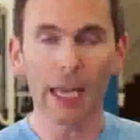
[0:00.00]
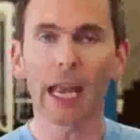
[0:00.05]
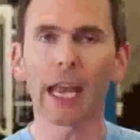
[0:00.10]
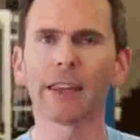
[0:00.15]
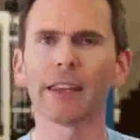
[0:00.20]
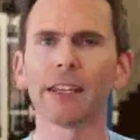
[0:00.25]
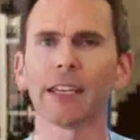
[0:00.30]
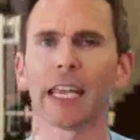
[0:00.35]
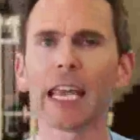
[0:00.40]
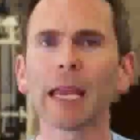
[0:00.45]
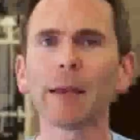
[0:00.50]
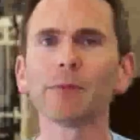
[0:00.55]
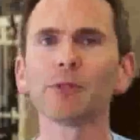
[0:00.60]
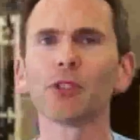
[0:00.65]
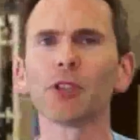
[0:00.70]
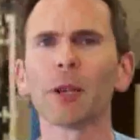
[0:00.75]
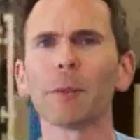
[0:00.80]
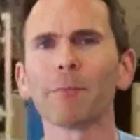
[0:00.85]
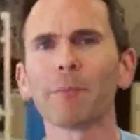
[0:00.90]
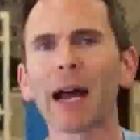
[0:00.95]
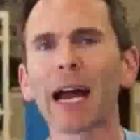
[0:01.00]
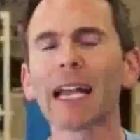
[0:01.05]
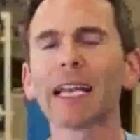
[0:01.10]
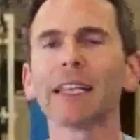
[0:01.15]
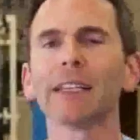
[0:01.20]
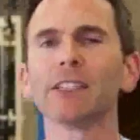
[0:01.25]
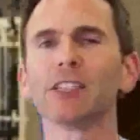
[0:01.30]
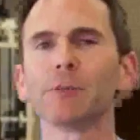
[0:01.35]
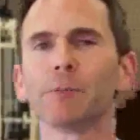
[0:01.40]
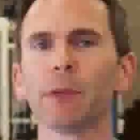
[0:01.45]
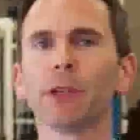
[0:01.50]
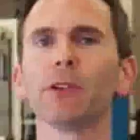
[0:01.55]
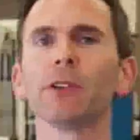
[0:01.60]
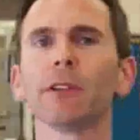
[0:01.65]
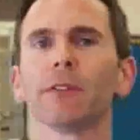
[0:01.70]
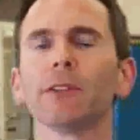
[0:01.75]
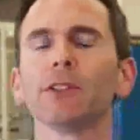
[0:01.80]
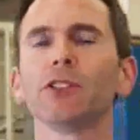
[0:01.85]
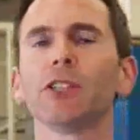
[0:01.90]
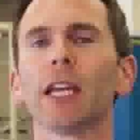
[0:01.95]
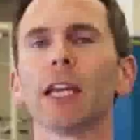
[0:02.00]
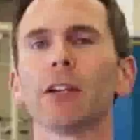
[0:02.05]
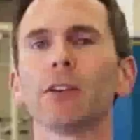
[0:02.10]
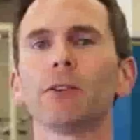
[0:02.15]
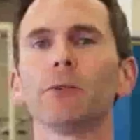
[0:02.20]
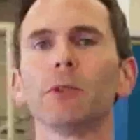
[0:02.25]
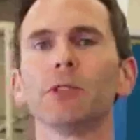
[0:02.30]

And the name should embody the spirit of the channel,